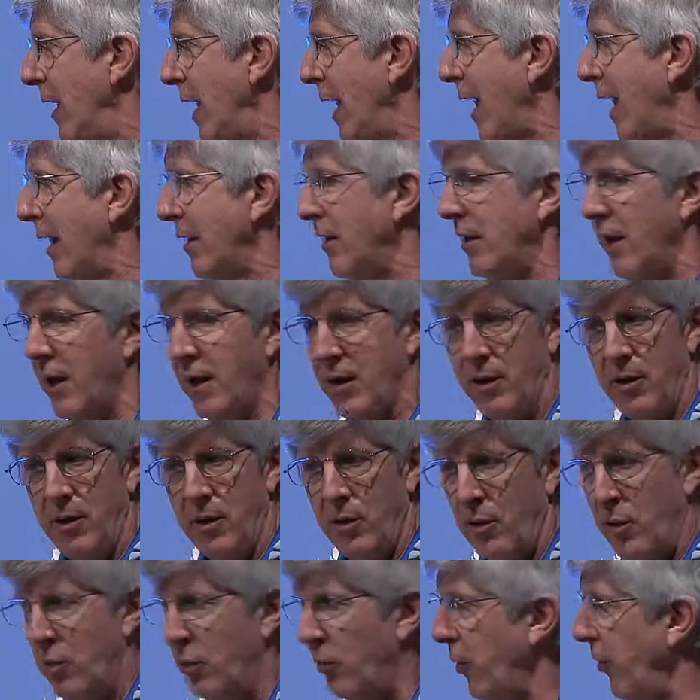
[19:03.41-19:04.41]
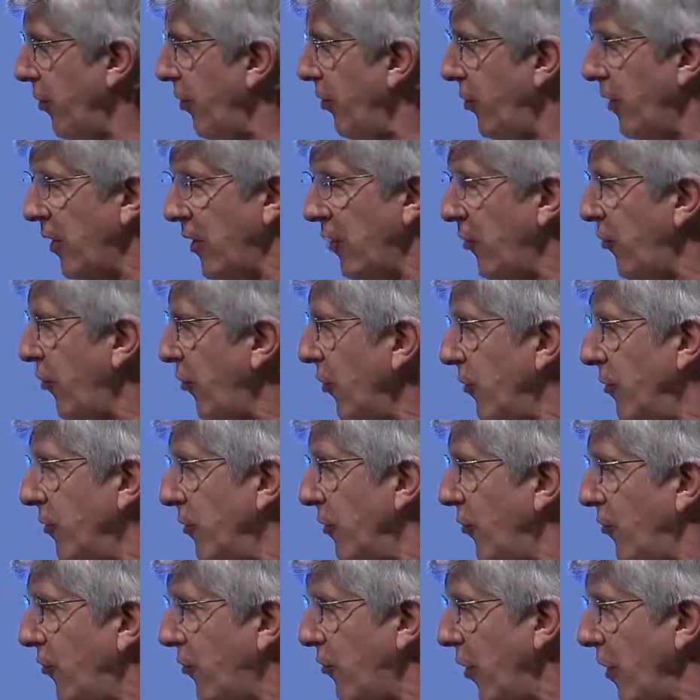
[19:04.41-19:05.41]
And yet, with these
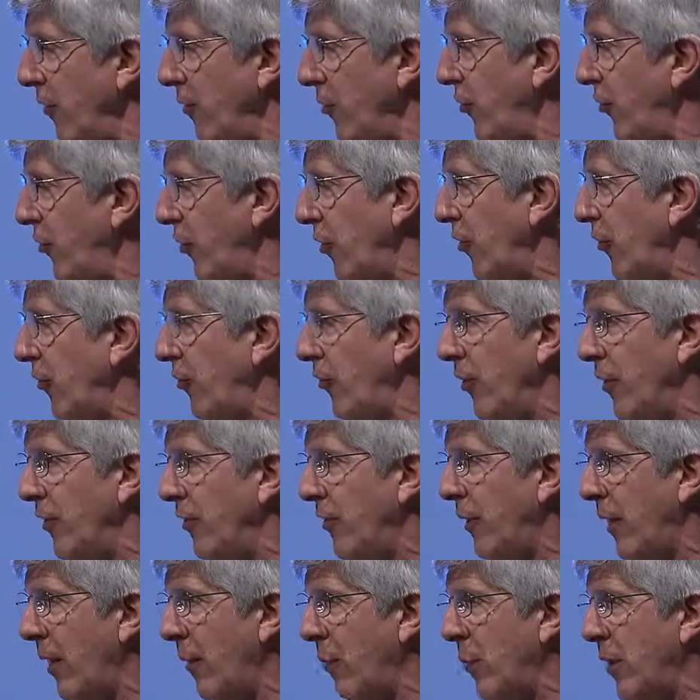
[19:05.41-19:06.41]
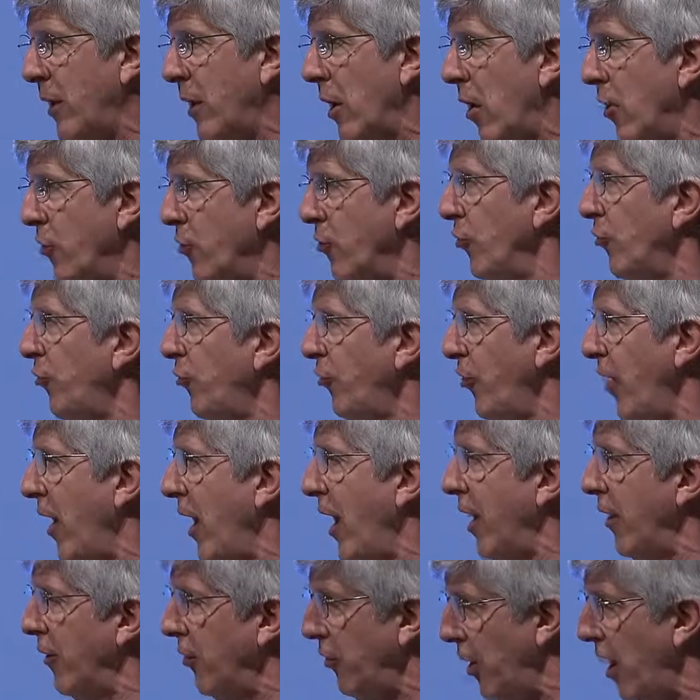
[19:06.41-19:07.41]
services that we
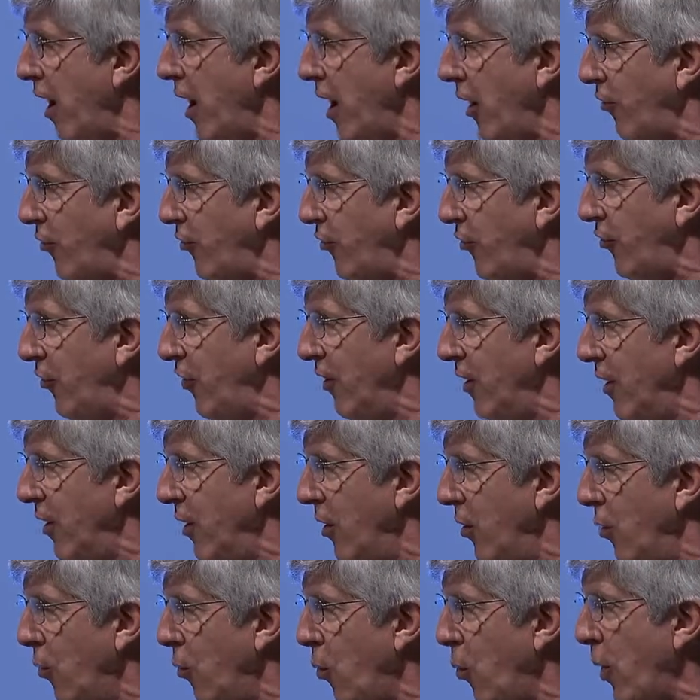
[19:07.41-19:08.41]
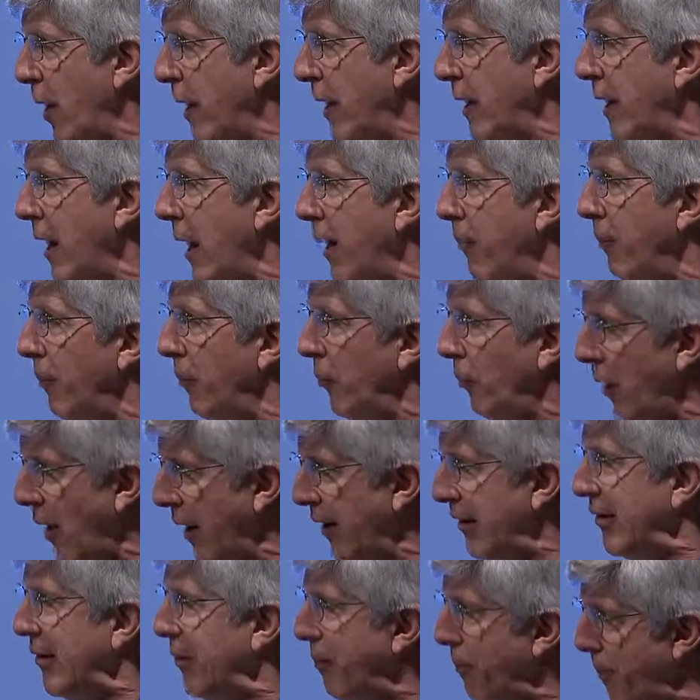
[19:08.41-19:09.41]
understand less, we get
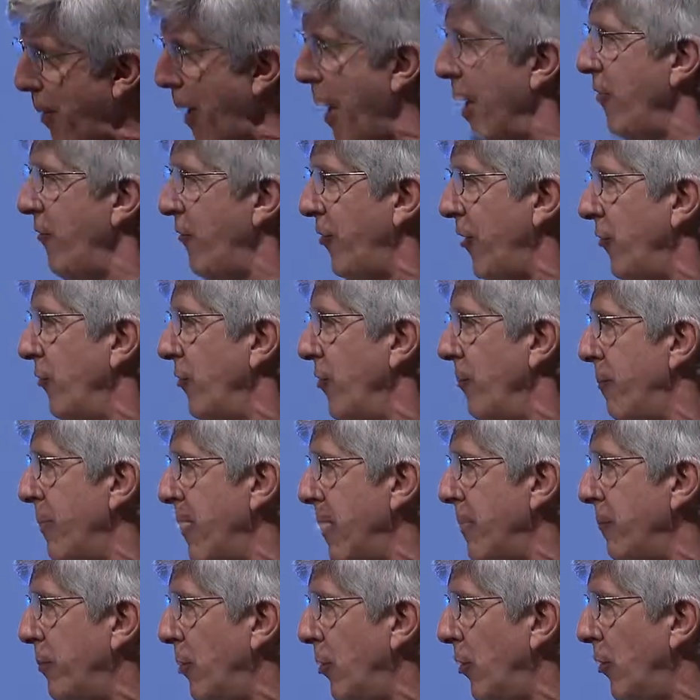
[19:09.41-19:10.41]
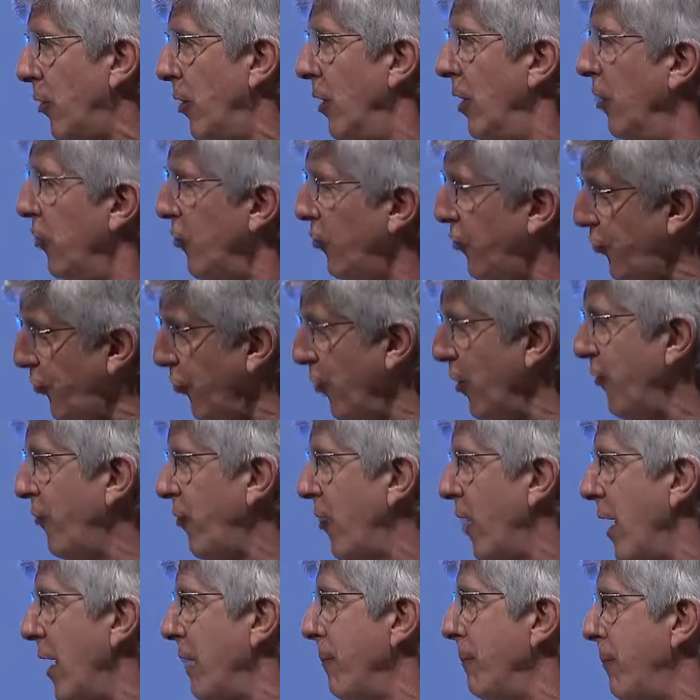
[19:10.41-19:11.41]
less benefit from people
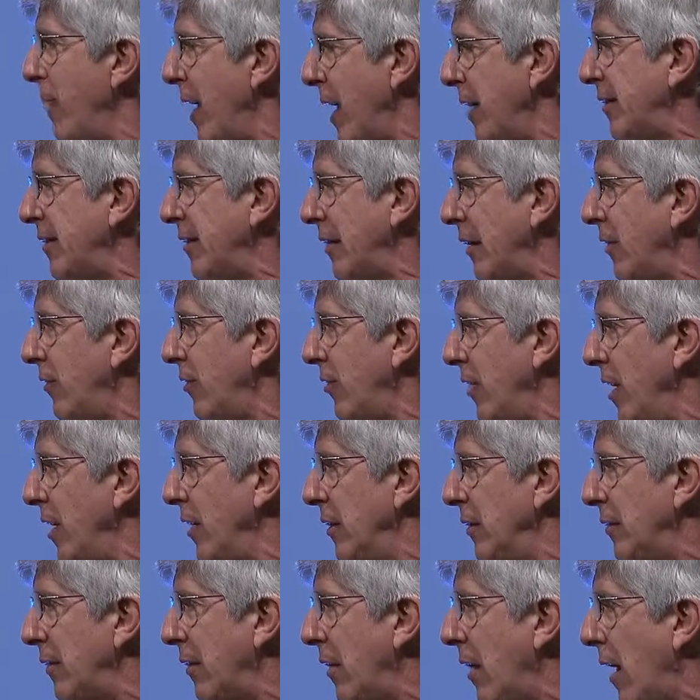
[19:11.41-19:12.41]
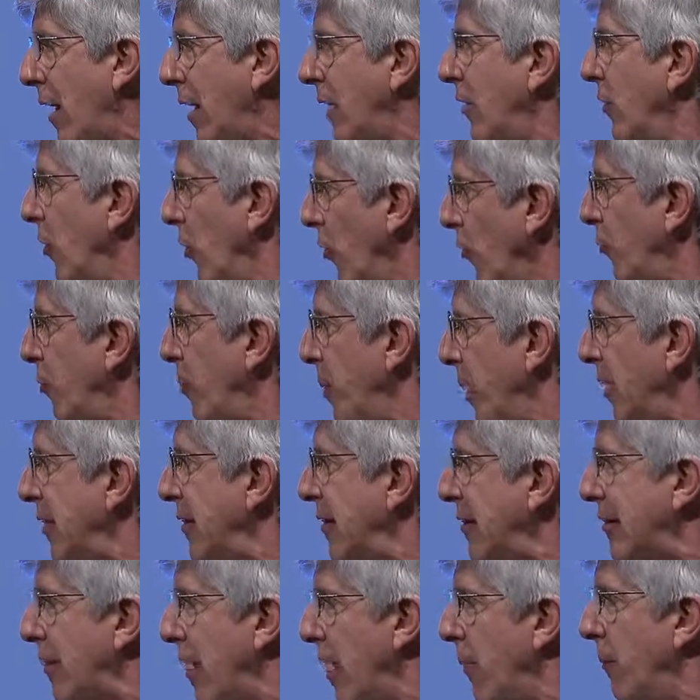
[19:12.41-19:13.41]
certifying basic things like there's been
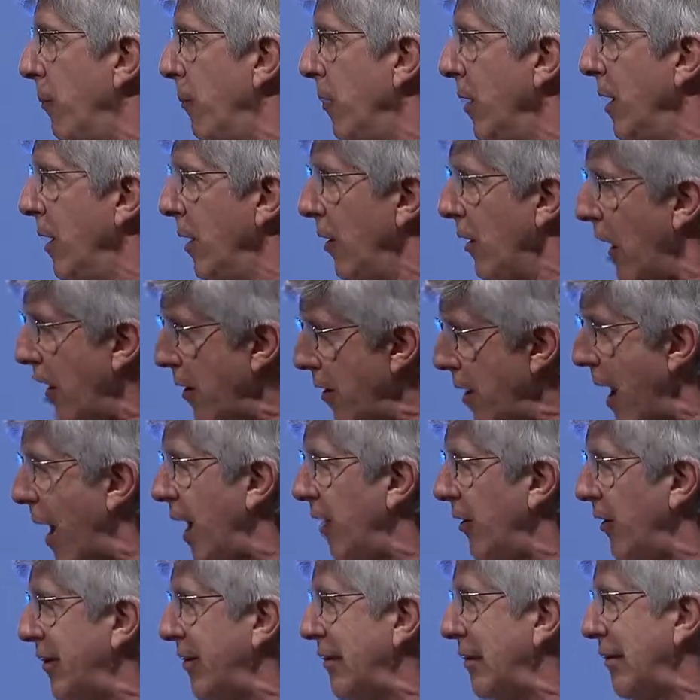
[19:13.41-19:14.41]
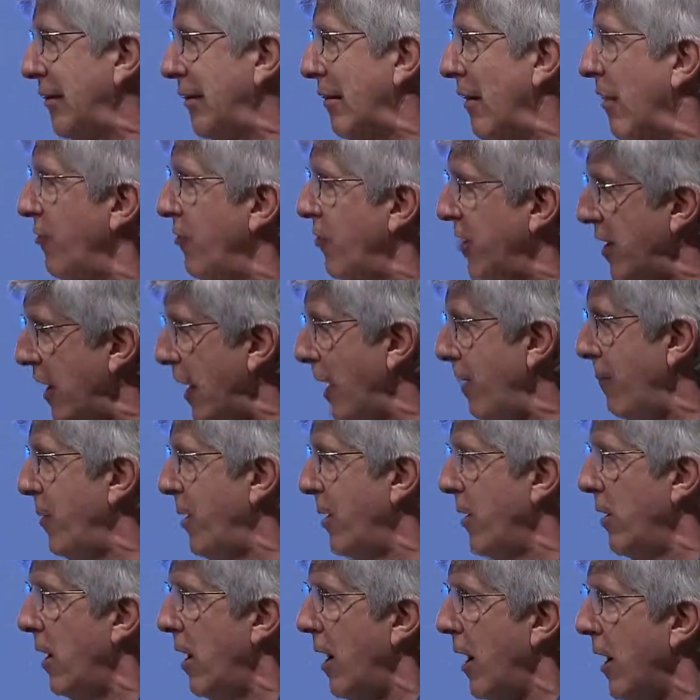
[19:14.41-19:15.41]
some analysis of the
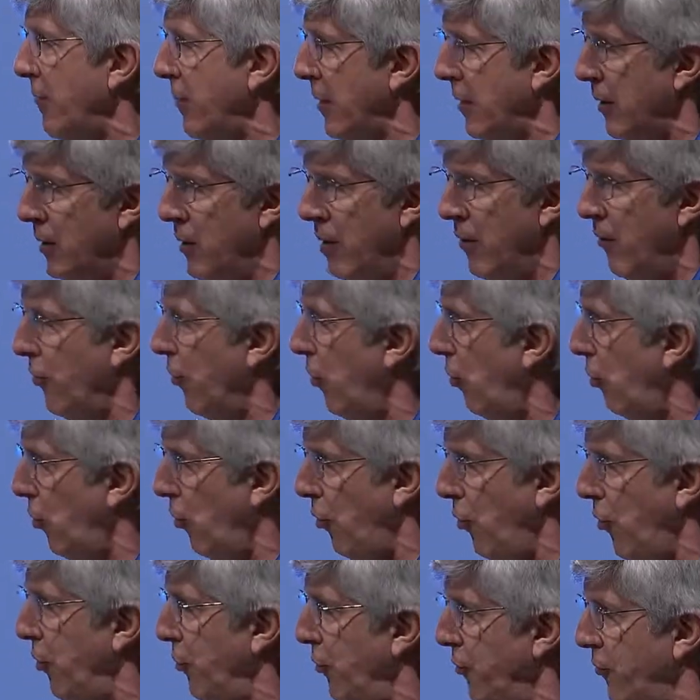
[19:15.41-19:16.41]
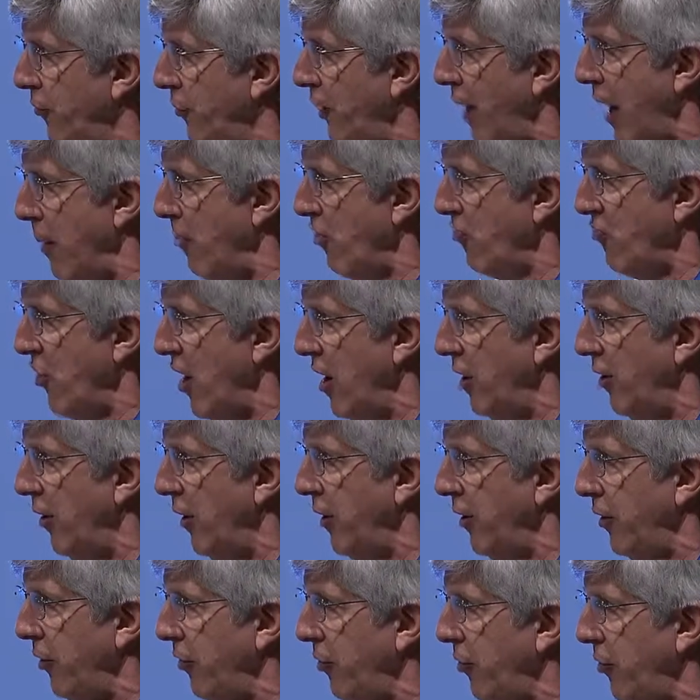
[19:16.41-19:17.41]
API. I mean, the whole Cambridge
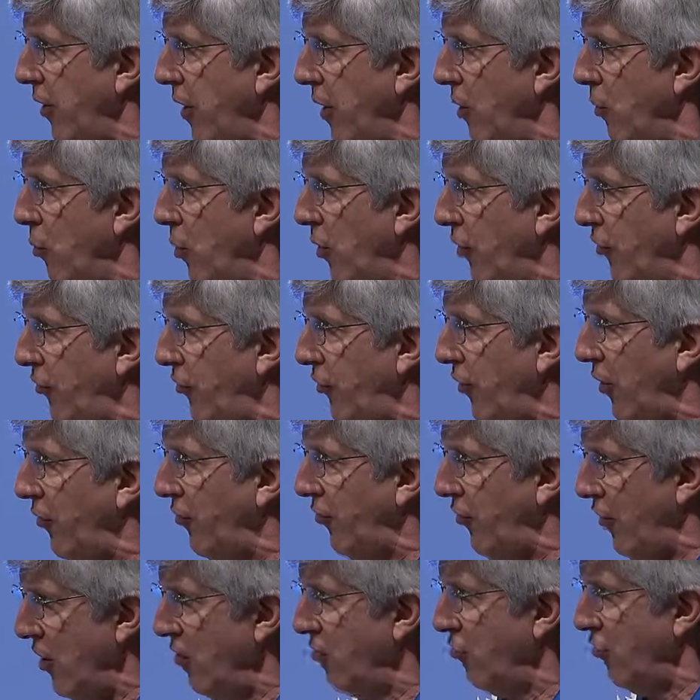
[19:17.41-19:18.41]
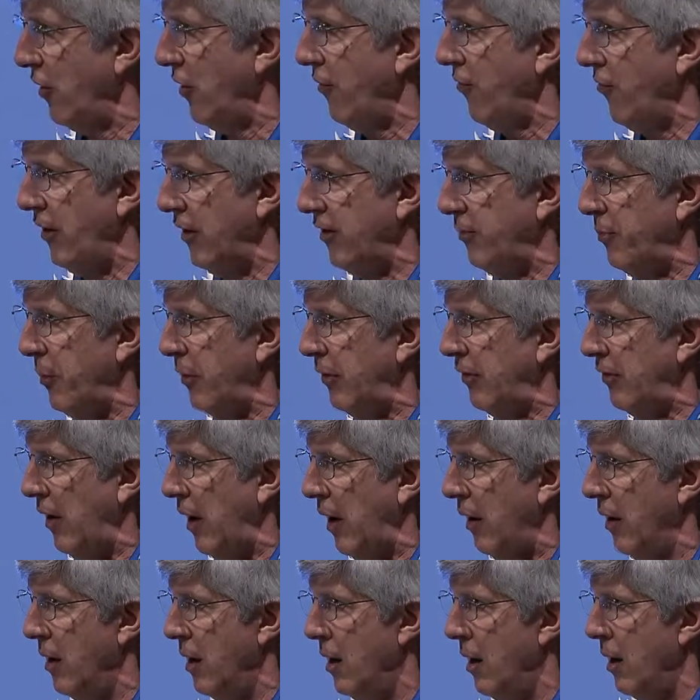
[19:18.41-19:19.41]
Analytica thing was essentially Facebook
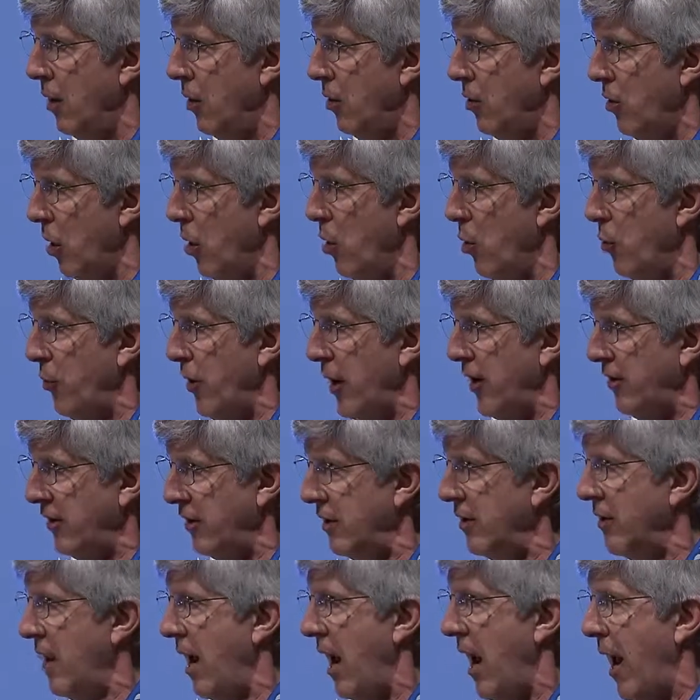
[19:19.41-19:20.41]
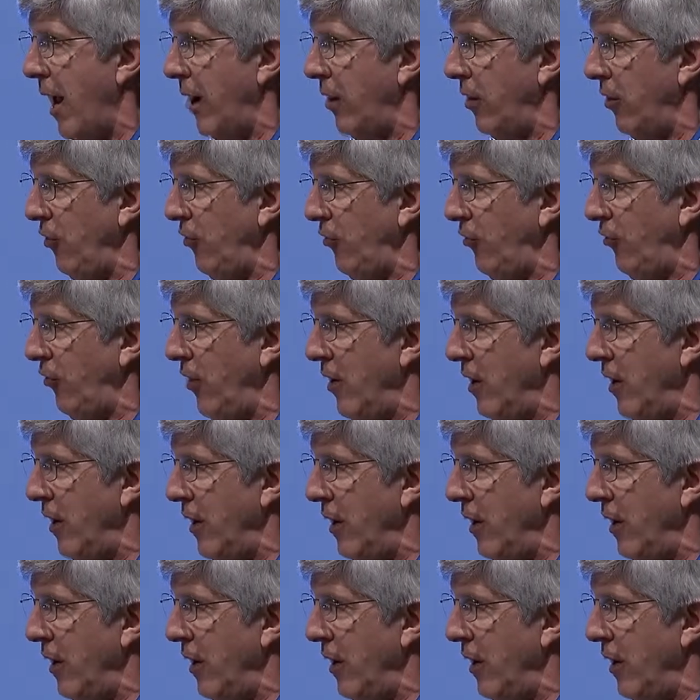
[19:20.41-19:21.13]
saying, no, they didn't hack us.